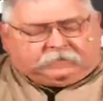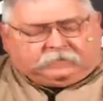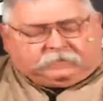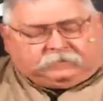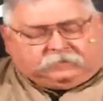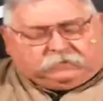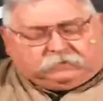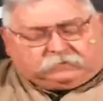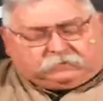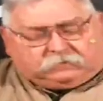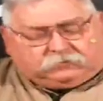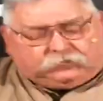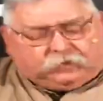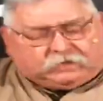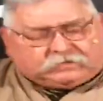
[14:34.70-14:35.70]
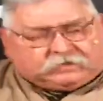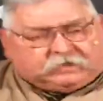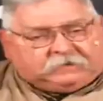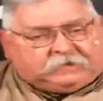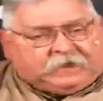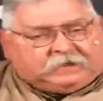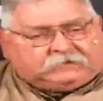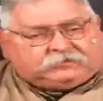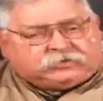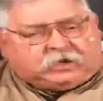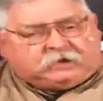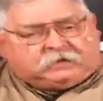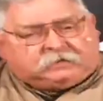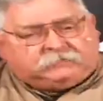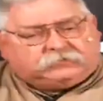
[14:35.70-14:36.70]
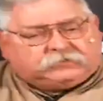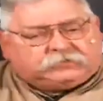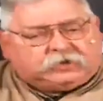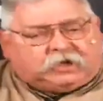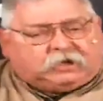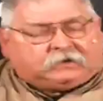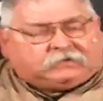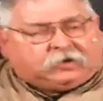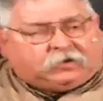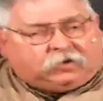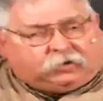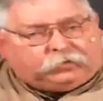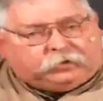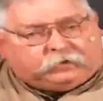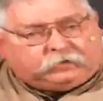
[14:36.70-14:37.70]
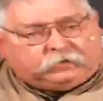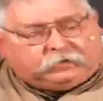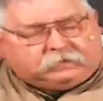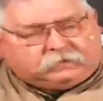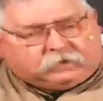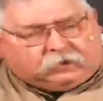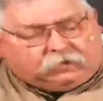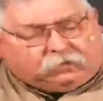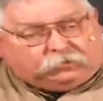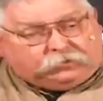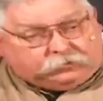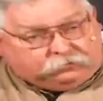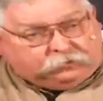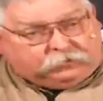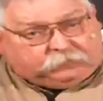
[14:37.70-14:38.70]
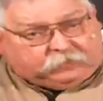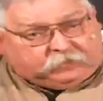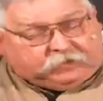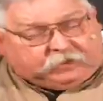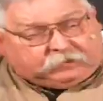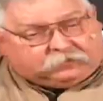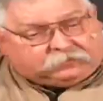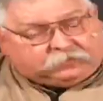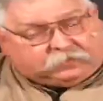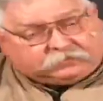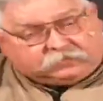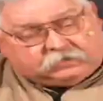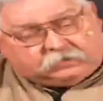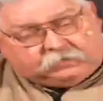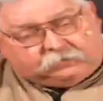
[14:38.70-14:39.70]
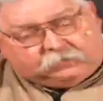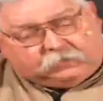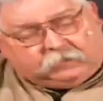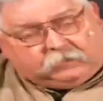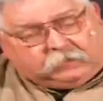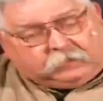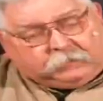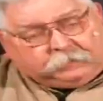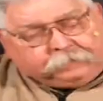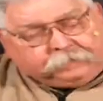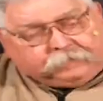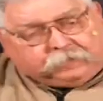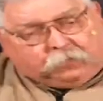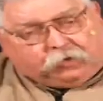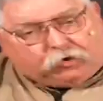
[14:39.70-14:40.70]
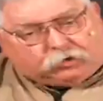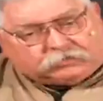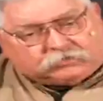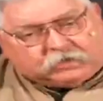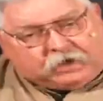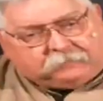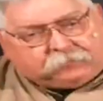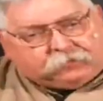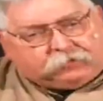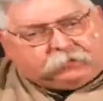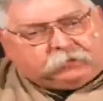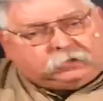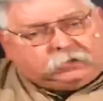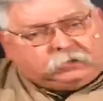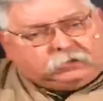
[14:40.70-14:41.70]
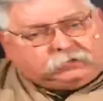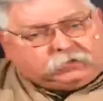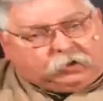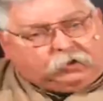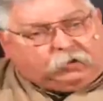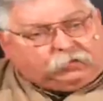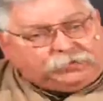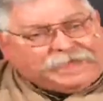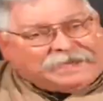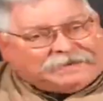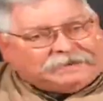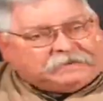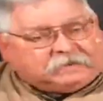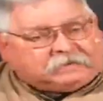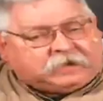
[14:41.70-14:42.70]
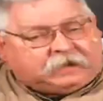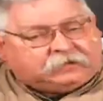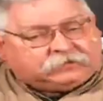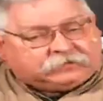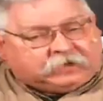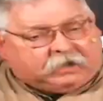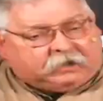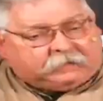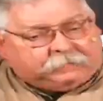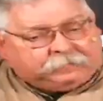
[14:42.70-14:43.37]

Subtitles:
you're trusting that Jacobs chuck to hold it, to hold the drill bit, and you're trusting the Morris taper to hold that in the tailstock.